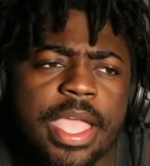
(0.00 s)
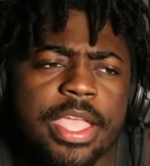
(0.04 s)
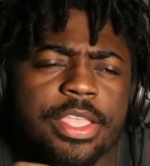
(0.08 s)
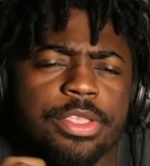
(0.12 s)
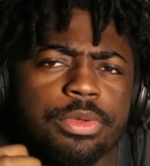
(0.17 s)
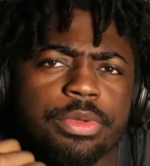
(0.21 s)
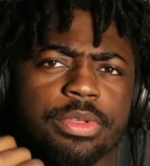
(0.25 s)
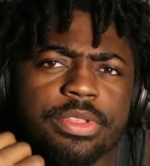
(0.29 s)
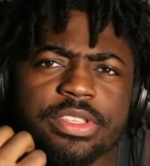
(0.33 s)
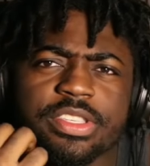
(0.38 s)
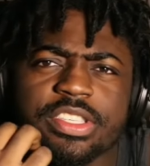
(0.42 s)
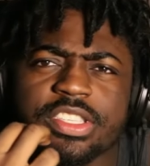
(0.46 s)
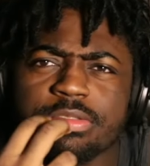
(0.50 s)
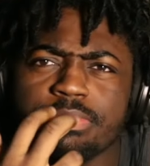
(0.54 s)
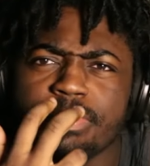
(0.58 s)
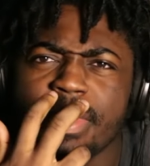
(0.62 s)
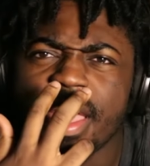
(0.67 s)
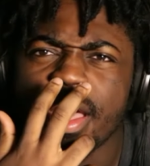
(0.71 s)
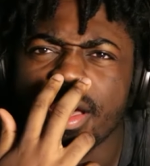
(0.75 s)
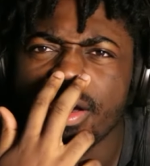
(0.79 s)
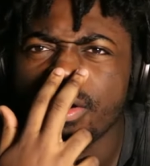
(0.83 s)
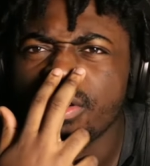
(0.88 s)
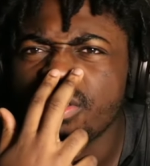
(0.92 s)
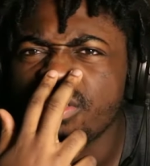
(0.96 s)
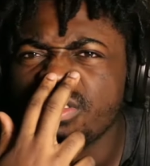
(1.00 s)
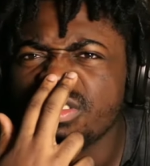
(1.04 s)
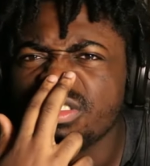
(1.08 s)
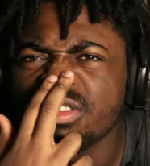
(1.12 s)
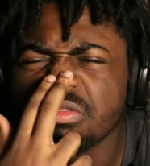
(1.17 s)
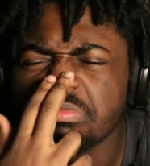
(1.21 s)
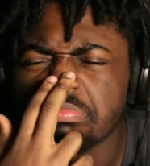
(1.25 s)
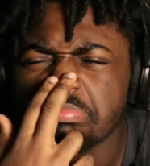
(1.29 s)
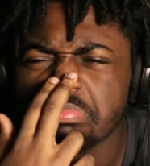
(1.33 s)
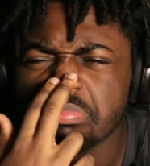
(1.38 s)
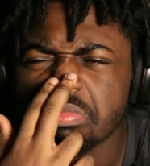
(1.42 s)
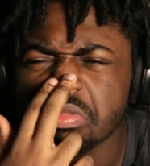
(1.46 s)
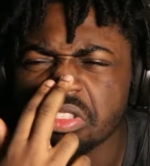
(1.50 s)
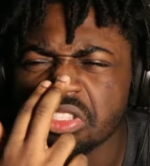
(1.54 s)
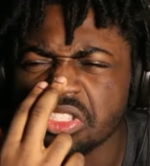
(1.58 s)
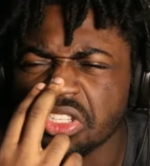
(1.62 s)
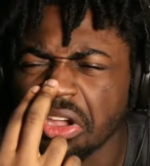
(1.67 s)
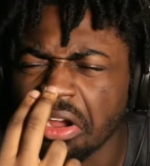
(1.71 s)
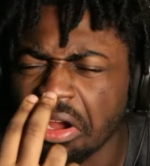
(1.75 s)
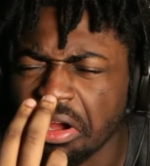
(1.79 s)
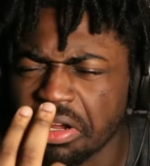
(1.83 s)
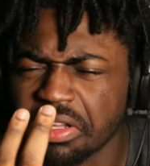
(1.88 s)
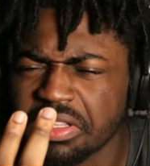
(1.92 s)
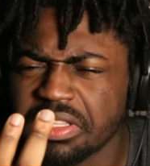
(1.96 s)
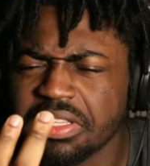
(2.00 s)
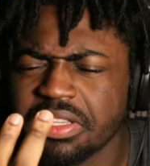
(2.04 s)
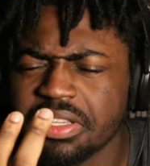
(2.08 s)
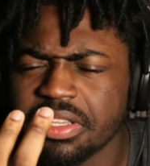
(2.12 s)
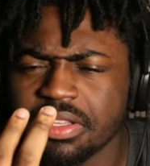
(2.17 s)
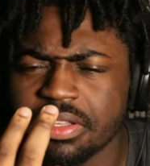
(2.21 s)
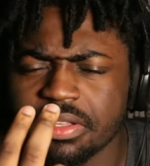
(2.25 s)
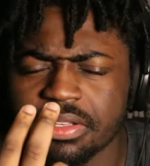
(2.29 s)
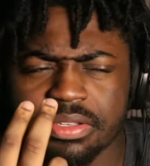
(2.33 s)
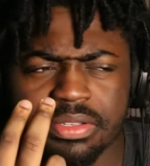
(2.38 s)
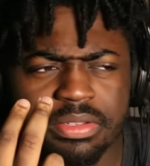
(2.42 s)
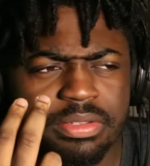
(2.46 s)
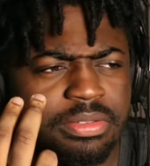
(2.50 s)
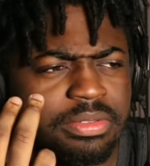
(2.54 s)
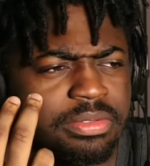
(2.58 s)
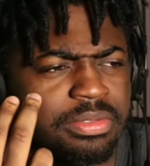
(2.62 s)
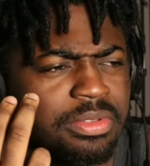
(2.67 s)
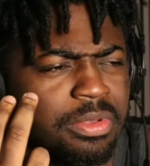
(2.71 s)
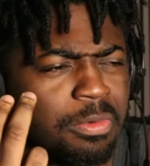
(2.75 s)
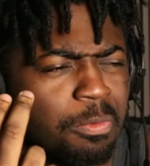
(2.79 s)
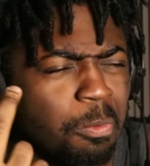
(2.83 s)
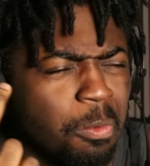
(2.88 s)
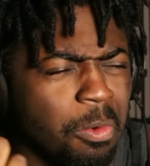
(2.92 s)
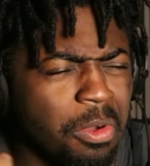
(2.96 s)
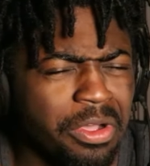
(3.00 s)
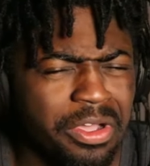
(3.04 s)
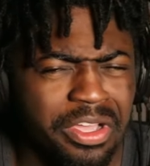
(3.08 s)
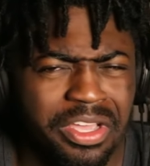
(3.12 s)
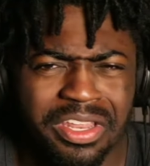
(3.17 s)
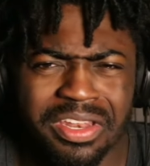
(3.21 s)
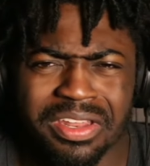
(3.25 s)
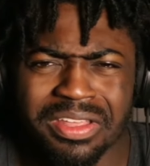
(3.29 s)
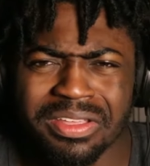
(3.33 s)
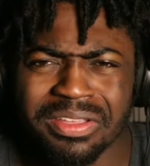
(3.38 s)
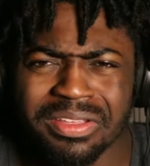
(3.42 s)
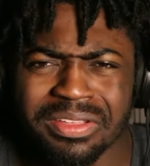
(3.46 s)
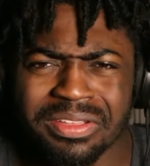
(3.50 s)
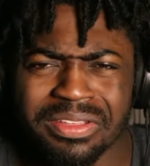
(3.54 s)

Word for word: And you can smell dirt, wood,